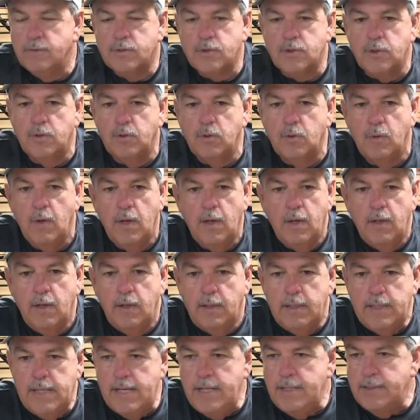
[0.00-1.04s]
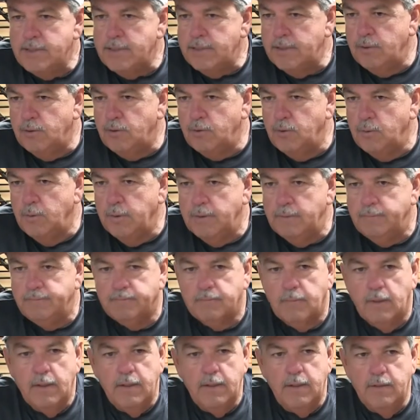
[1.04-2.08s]
So ease into it,
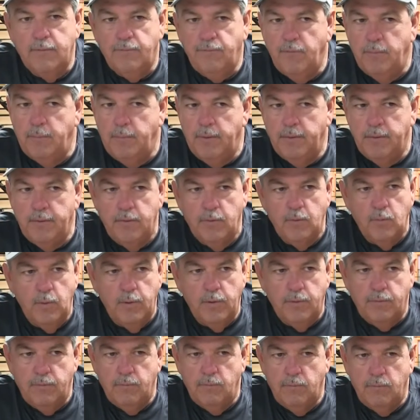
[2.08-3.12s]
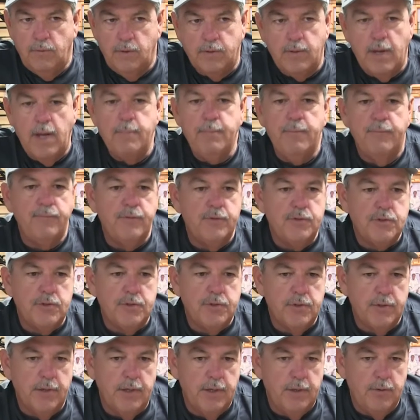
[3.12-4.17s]
get familiar with the type of
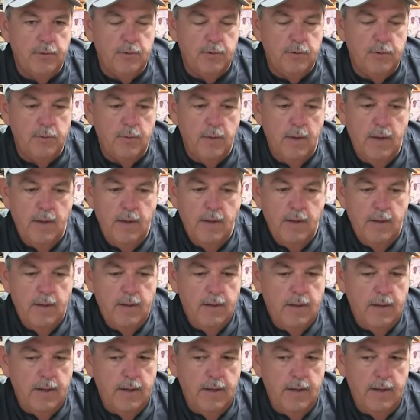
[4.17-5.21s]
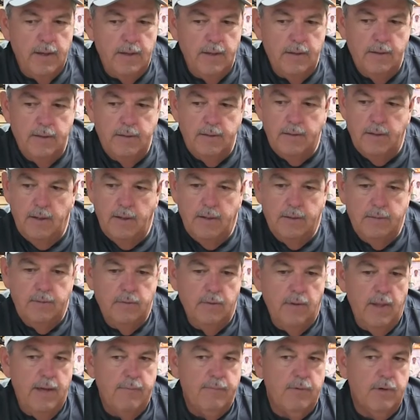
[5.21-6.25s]
fishing you're going to do, and uh,
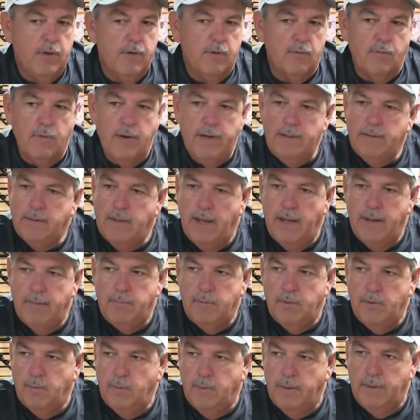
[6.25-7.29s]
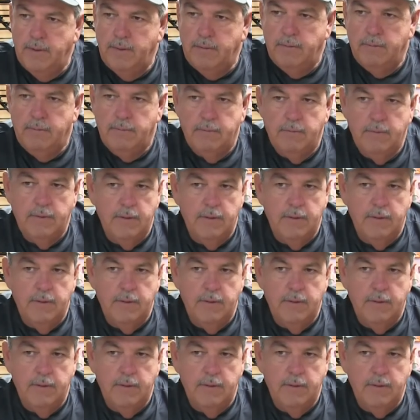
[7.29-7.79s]
you'll have a great time doing it.